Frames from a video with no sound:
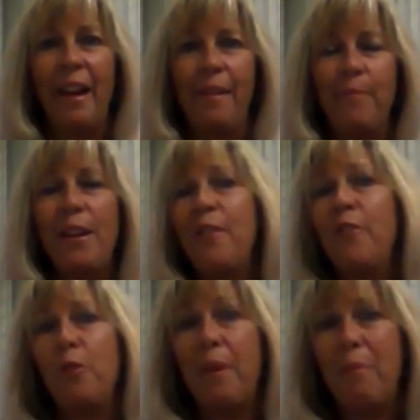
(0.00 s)
And many
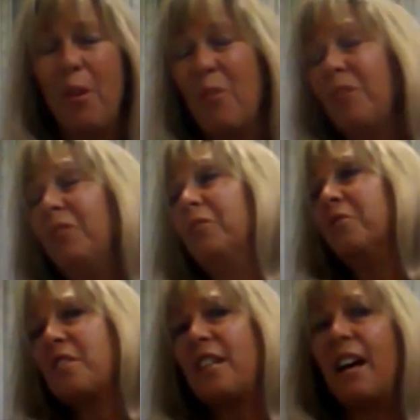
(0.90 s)
of you may be going,
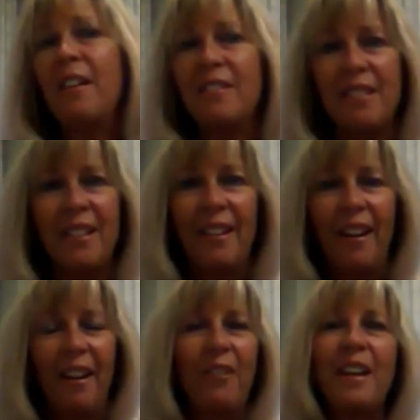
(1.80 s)
oh, sales.
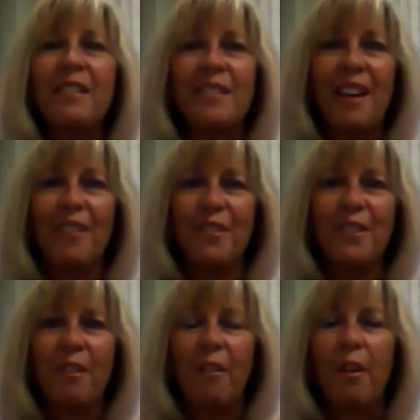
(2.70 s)
I don't like sales.